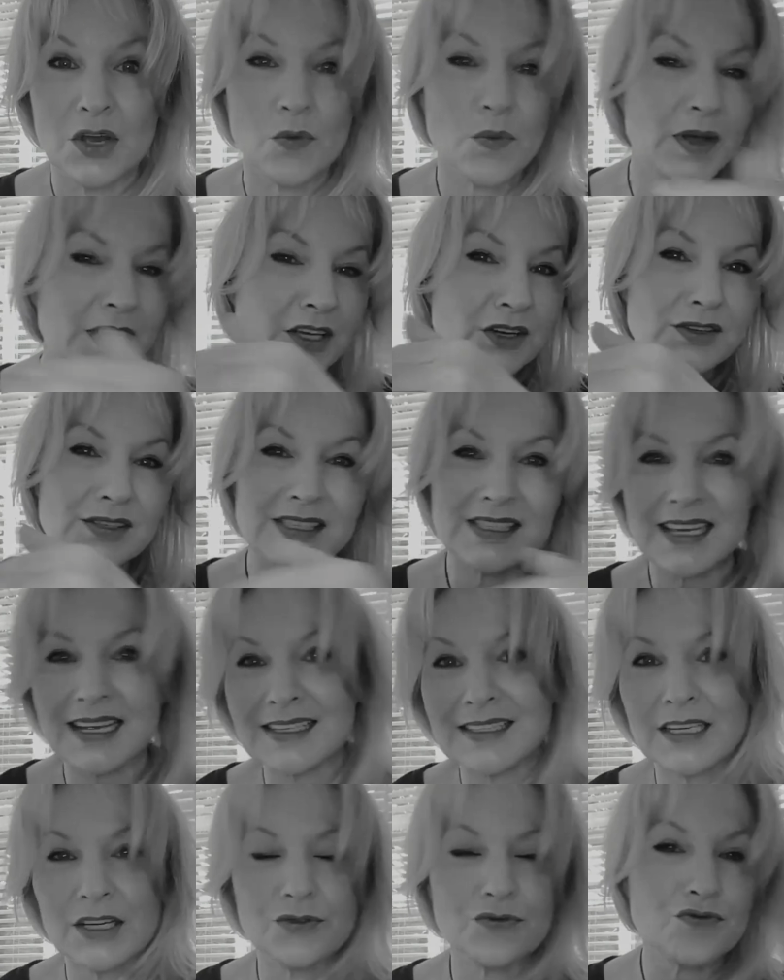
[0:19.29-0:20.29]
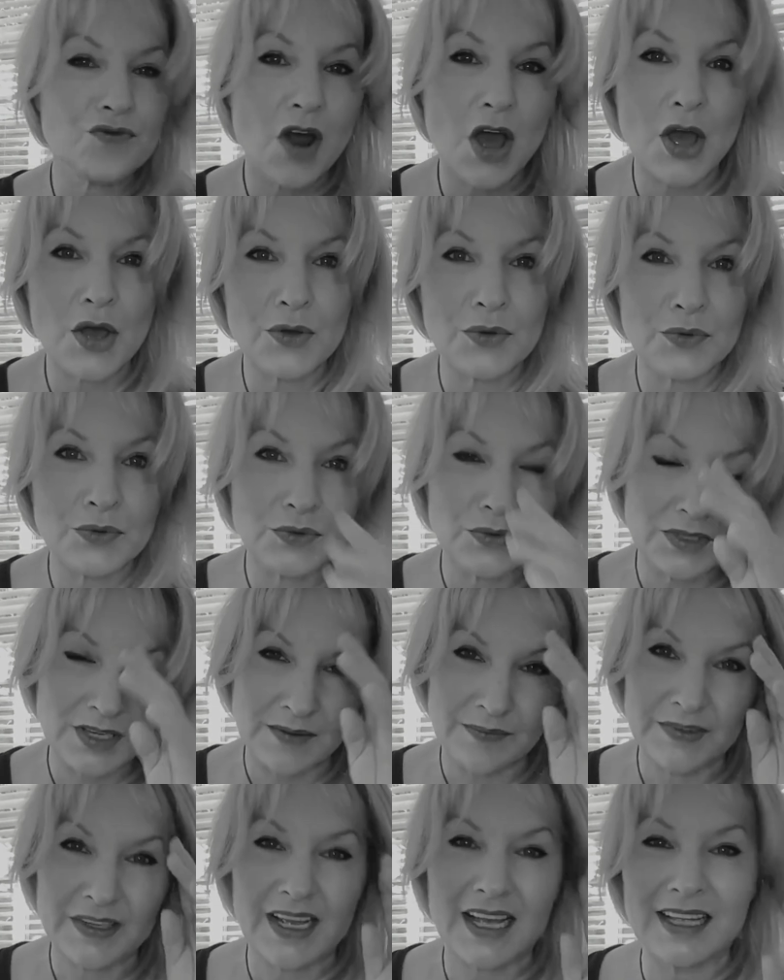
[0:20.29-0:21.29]
where you're sat in rows
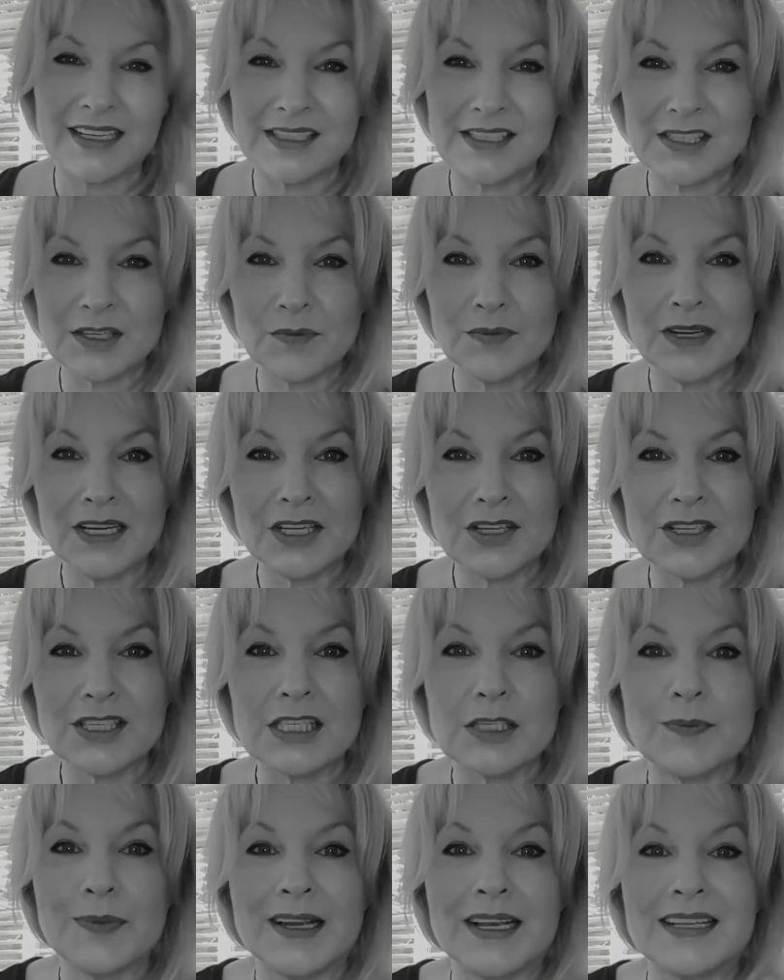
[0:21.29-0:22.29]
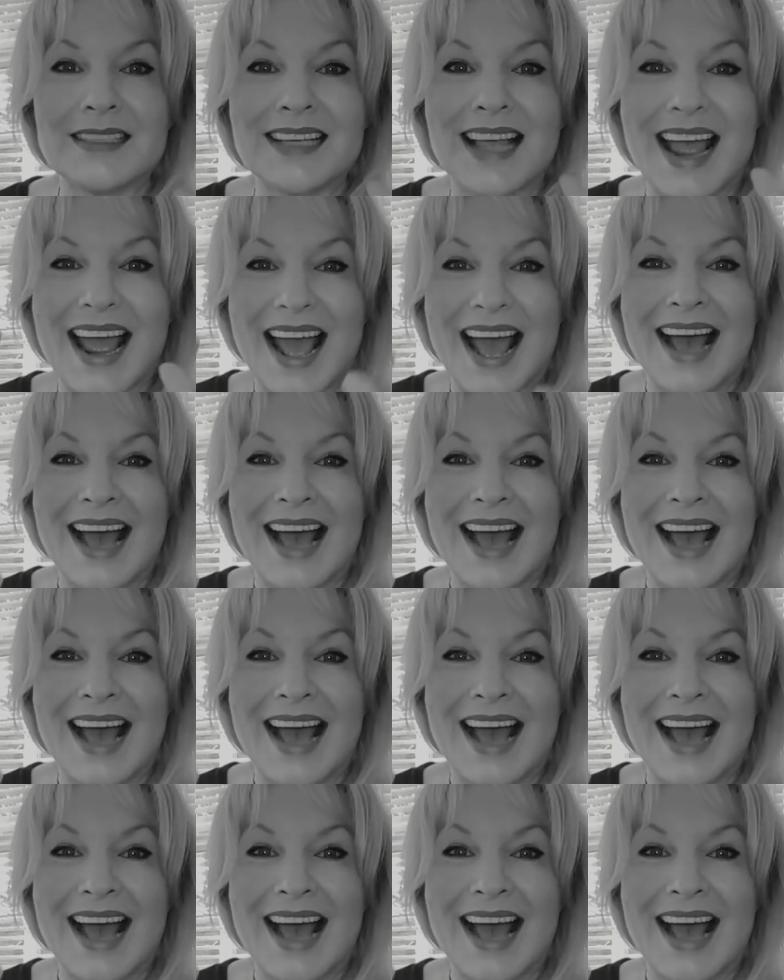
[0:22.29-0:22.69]
and somebody just speaks